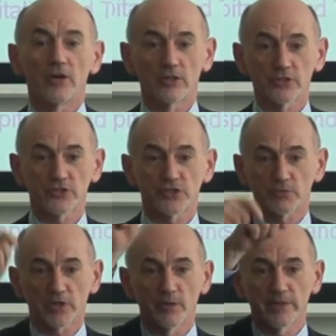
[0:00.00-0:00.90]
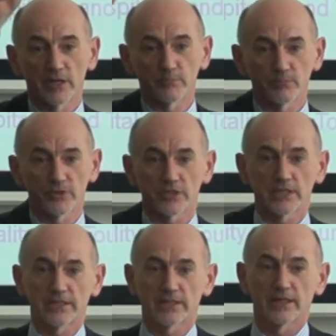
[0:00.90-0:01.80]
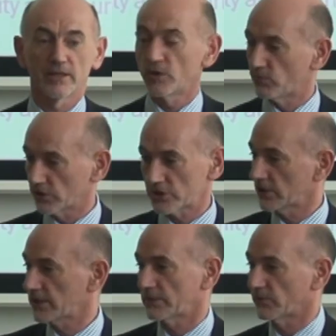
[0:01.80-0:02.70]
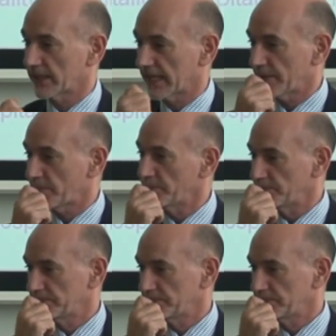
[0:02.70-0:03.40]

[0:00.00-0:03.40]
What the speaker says: All the students were coming up and putting in. One student didn't want to get up.